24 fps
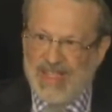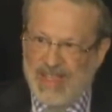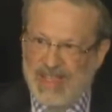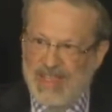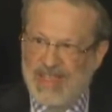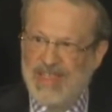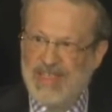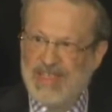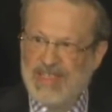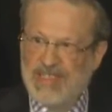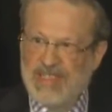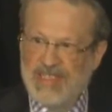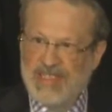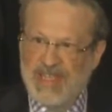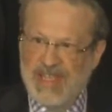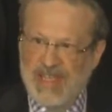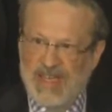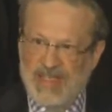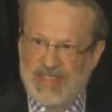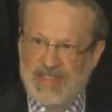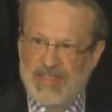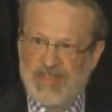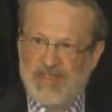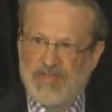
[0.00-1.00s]
His
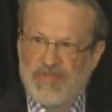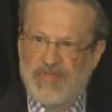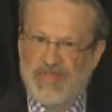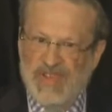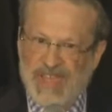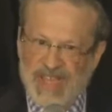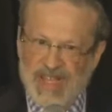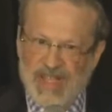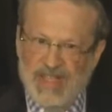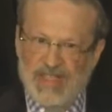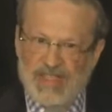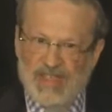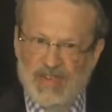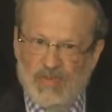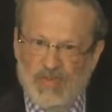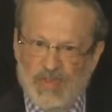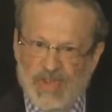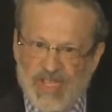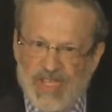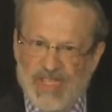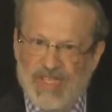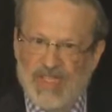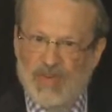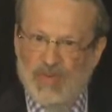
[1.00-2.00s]
doctor failed to
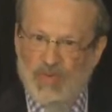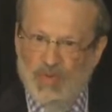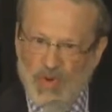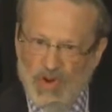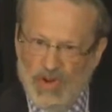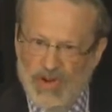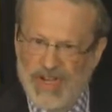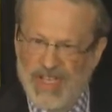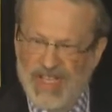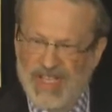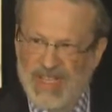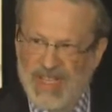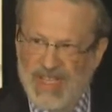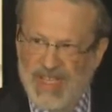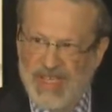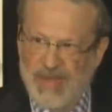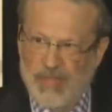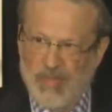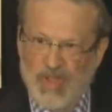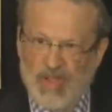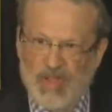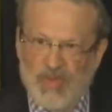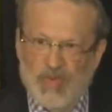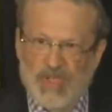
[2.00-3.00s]
read the warning
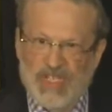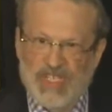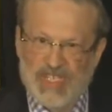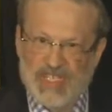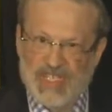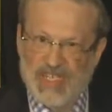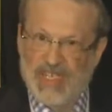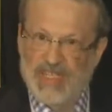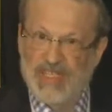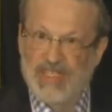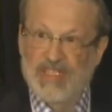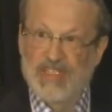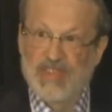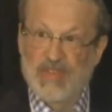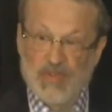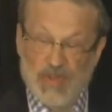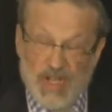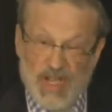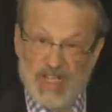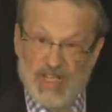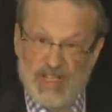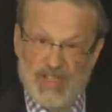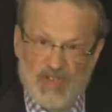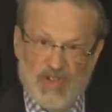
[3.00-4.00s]
label, which said, "Do
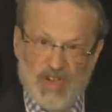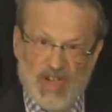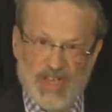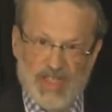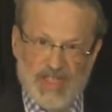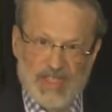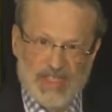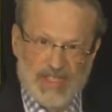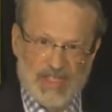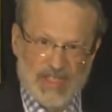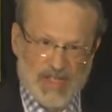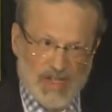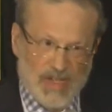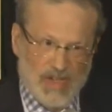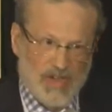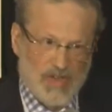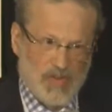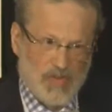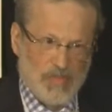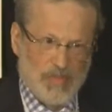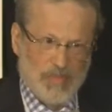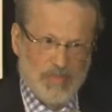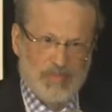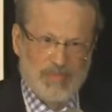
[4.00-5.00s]
not try this at
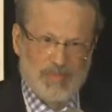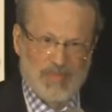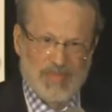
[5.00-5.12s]
home."